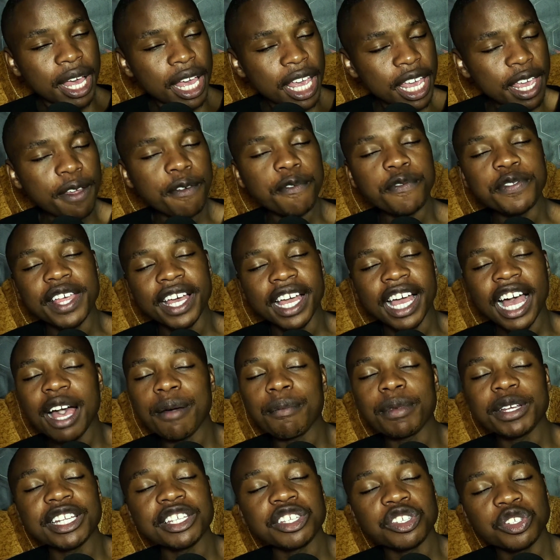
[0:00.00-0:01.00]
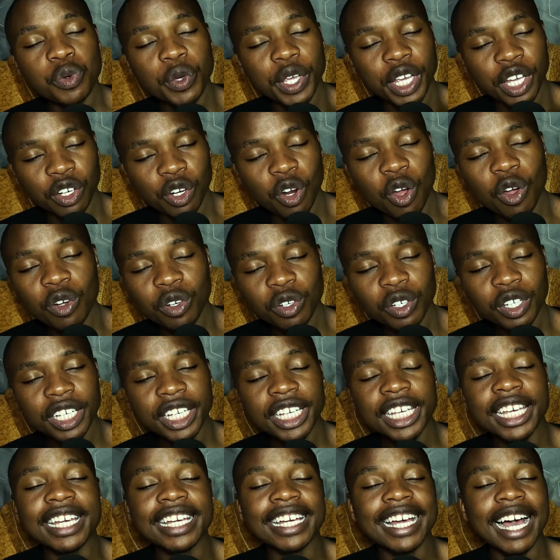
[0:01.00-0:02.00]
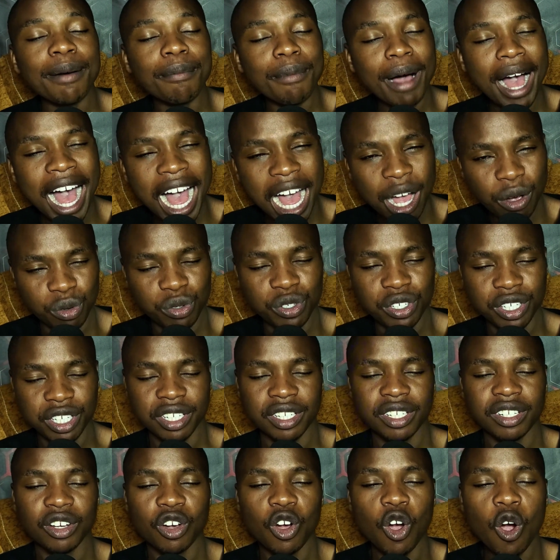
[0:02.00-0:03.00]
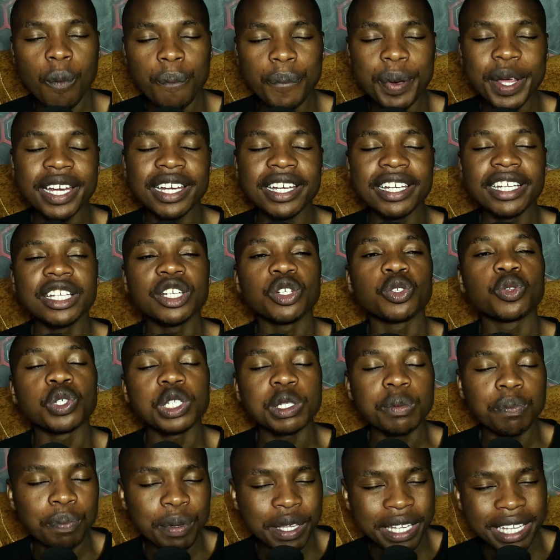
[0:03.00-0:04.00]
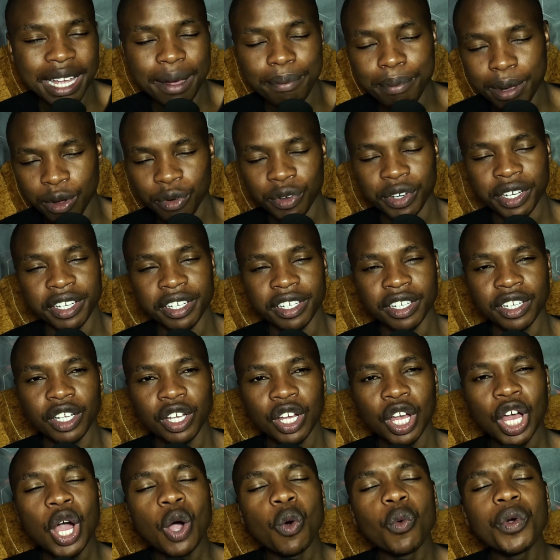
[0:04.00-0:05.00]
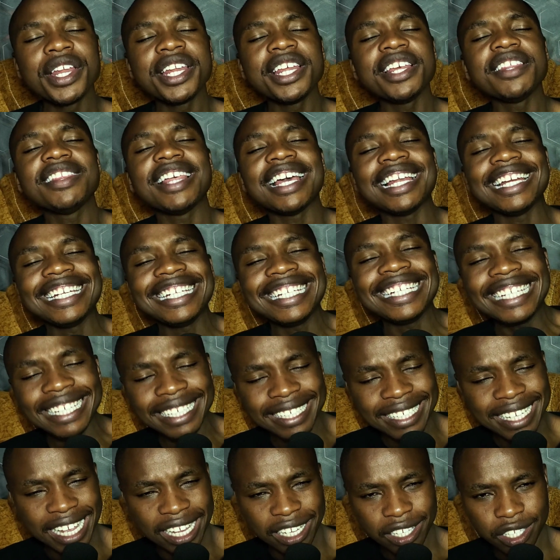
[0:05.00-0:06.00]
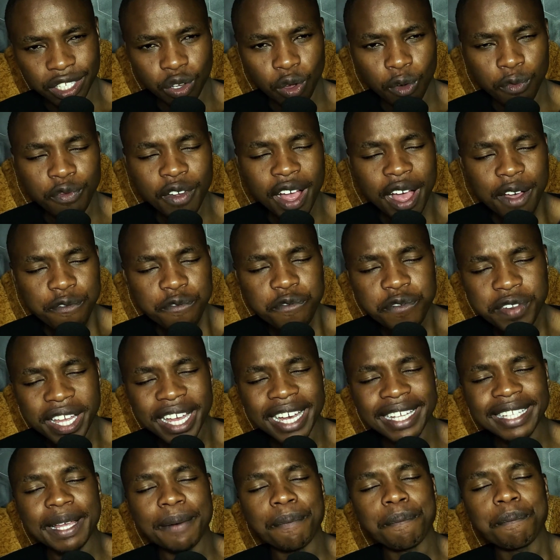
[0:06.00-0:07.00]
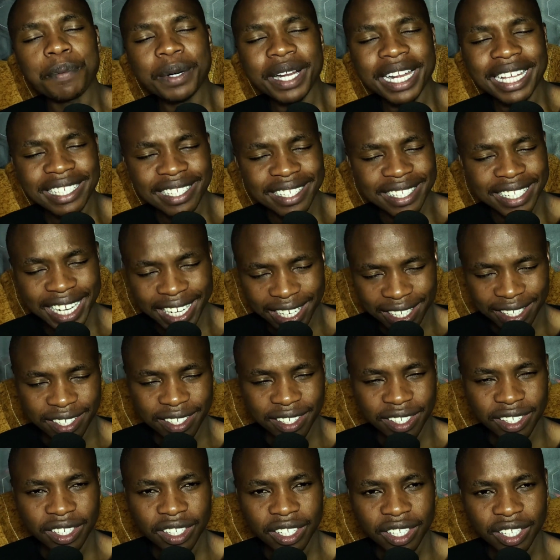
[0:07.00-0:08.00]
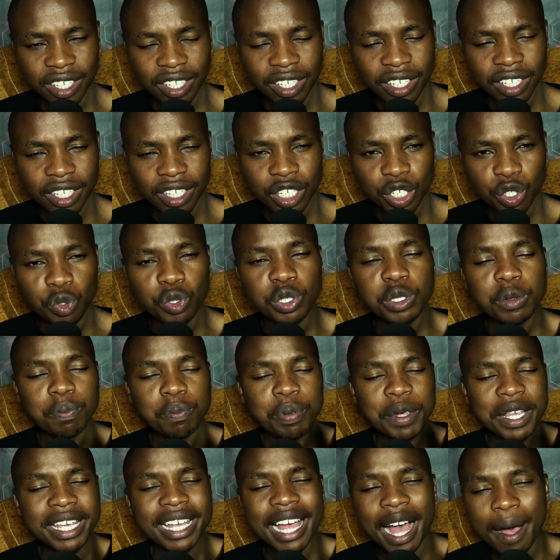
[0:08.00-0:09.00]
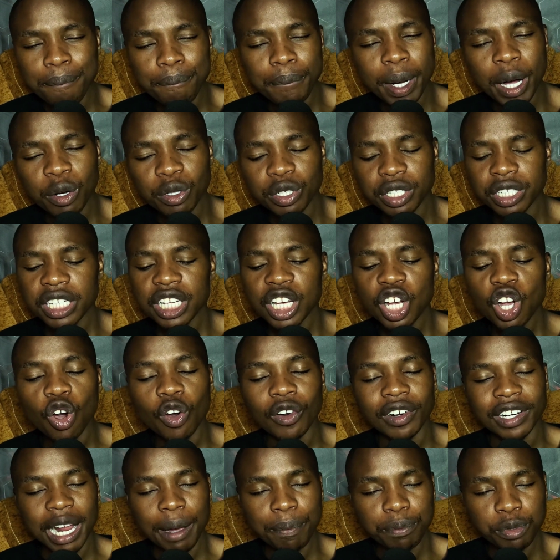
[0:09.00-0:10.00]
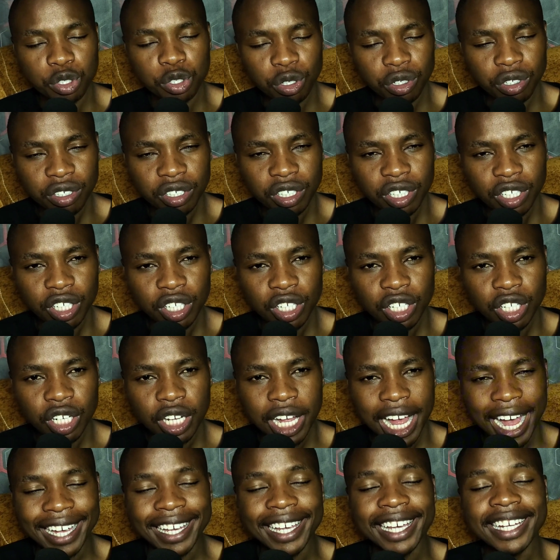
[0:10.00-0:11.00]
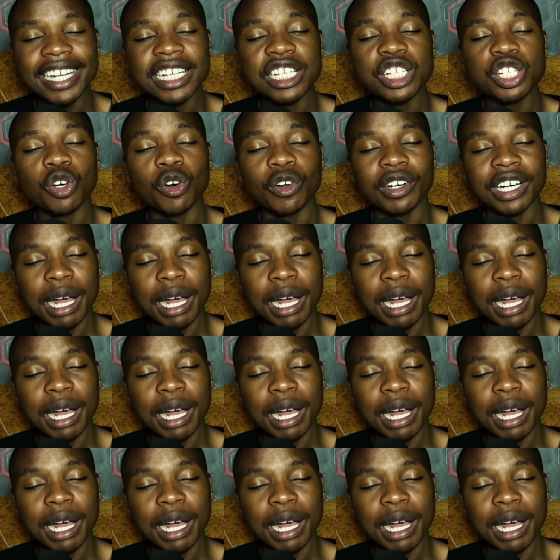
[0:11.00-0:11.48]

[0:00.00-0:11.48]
if the government is doing wrong, he come out openly to speak about it. We need the leaders of Africa, the presidents, to speak about corruption, against